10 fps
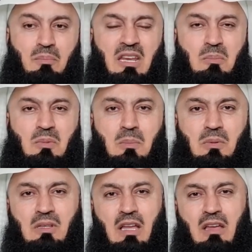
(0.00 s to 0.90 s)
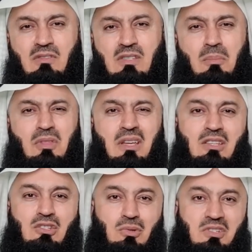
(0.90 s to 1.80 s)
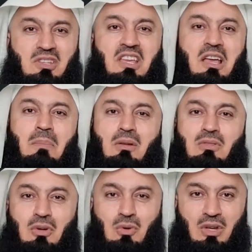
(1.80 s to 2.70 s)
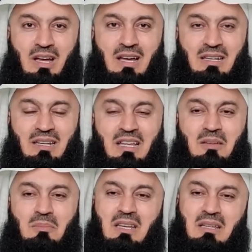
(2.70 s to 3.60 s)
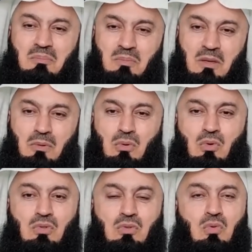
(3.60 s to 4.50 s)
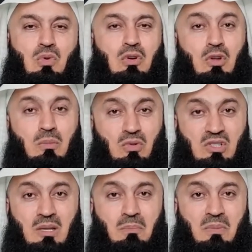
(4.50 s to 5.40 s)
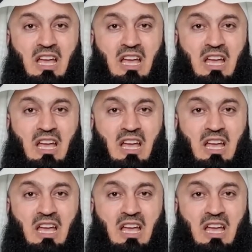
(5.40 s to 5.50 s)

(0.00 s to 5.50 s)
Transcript: many people have some things to say about the Quran, meaning people who are not Muslim,